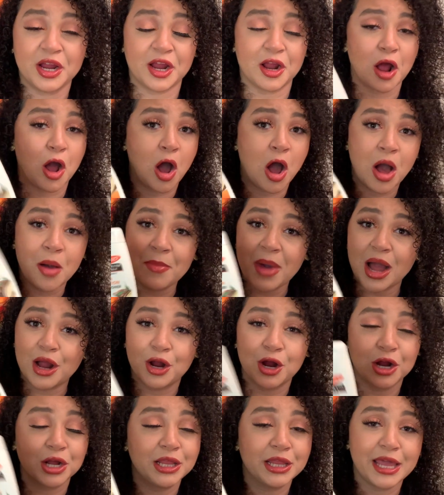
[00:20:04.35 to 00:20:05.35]
and all my
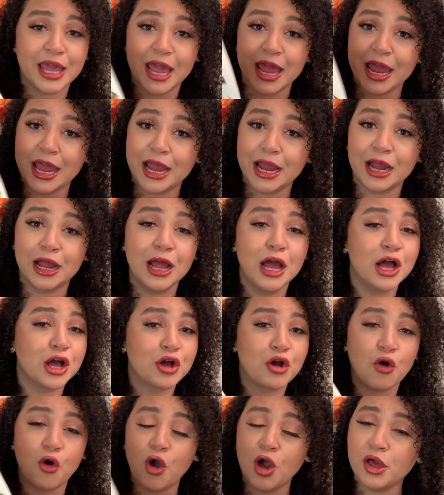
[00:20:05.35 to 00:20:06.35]
curly hair,
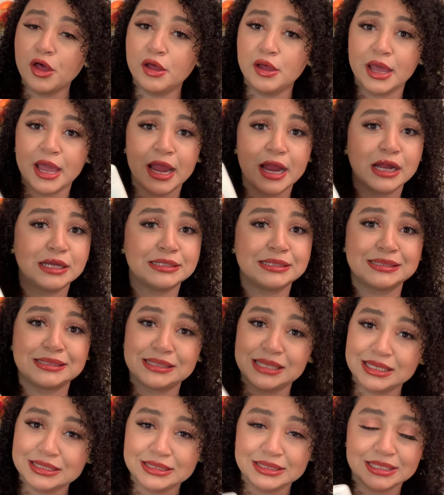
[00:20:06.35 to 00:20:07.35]
coil hair
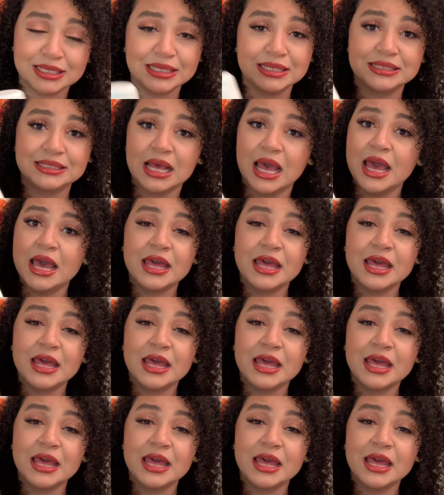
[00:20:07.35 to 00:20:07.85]
sisters,